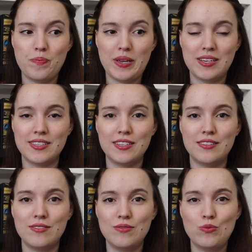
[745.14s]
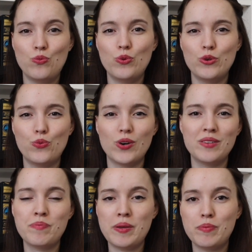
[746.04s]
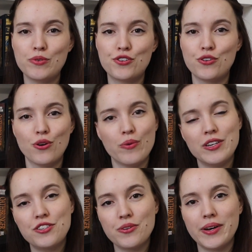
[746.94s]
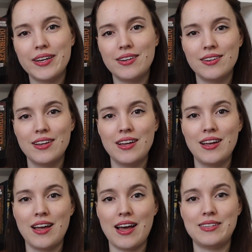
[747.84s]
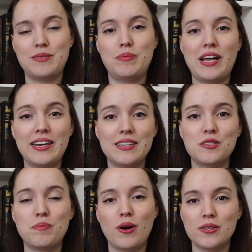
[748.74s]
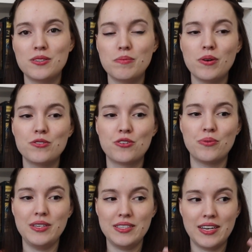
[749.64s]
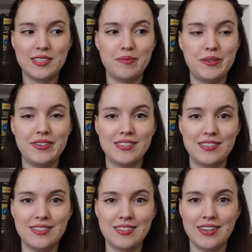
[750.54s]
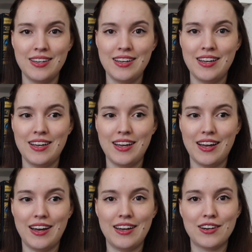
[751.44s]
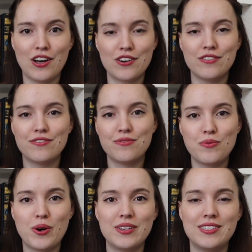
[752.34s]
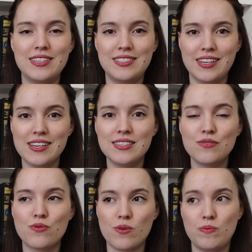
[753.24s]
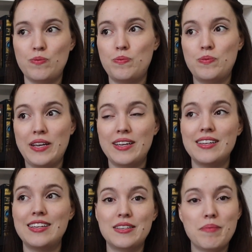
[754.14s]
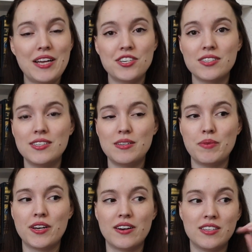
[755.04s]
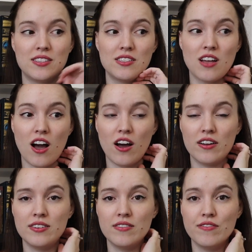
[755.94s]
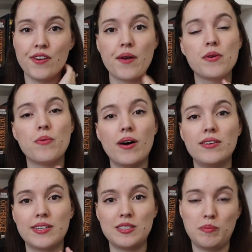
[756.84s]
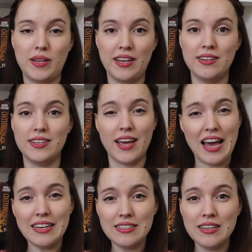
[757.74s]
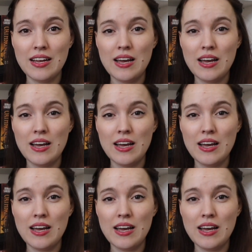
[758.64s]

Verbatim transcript: because I would want people to go into it as blind as possible to really experience a lot of what this is for like the magic system here is not very well explained yet